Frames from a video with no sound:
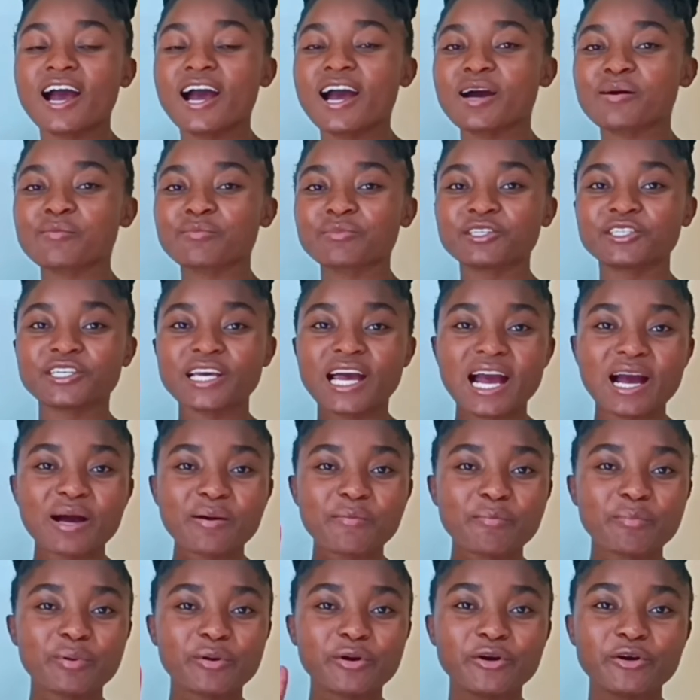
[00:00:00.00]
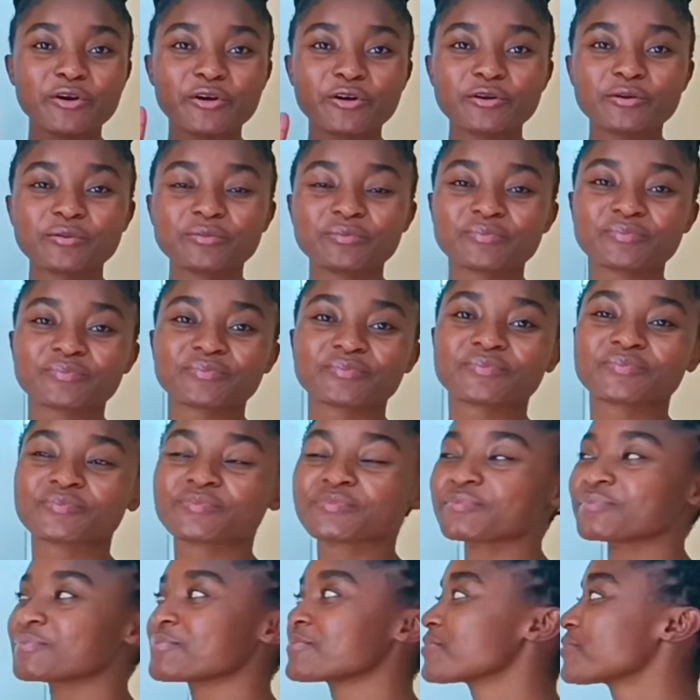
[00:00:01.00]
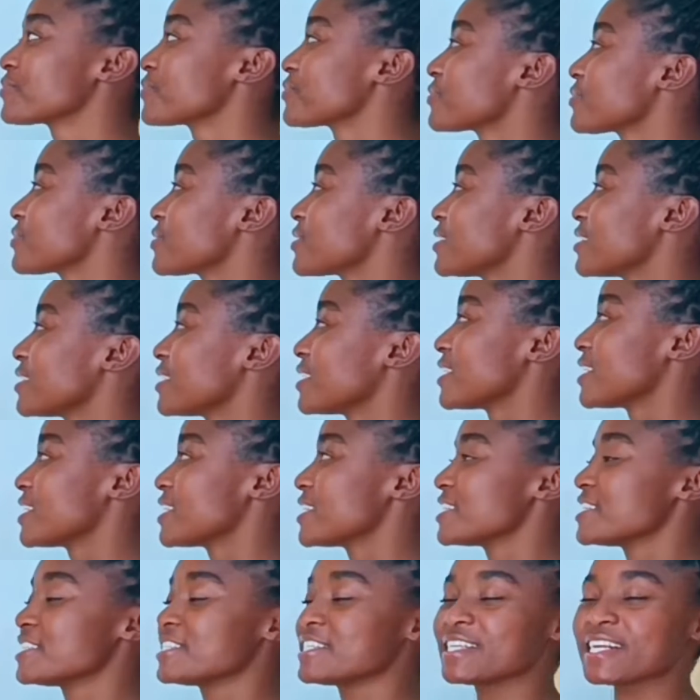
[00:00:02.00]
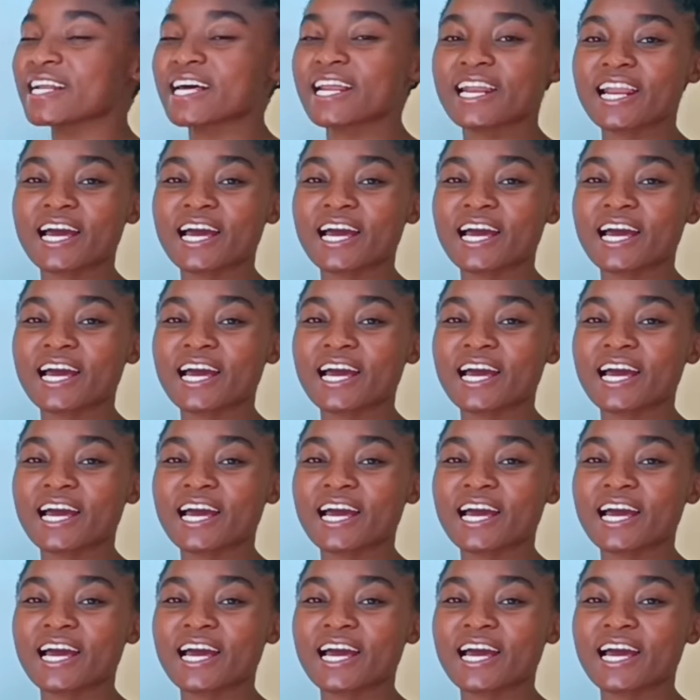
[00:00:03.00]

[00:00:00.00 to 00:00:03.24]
Hamjambo, jina